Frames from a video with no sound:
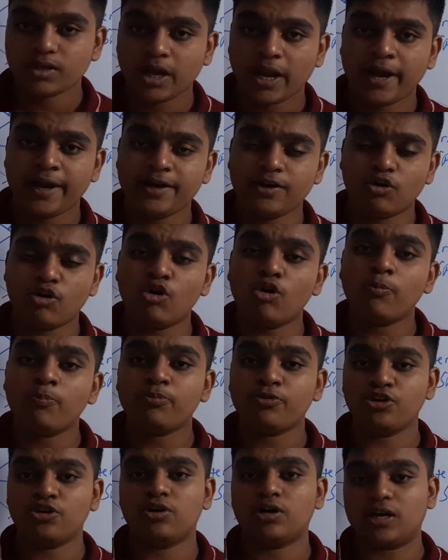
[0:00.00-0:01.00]
And I hope
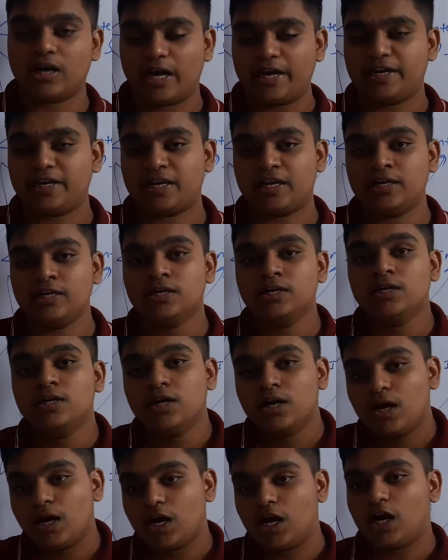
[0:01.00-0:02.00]
you are liking
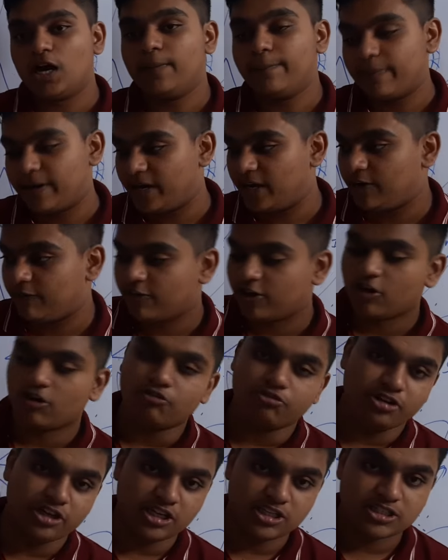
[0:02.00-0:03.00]
my way
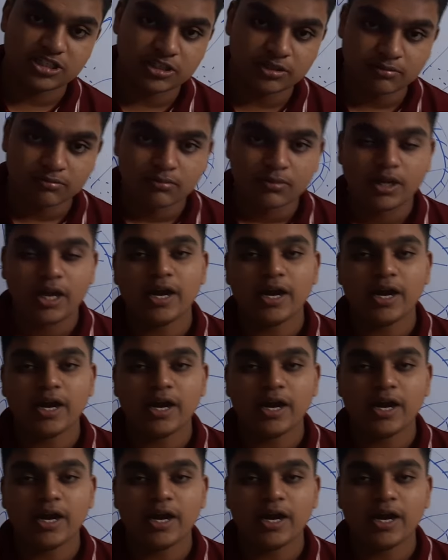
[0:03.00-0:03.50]
of teaching.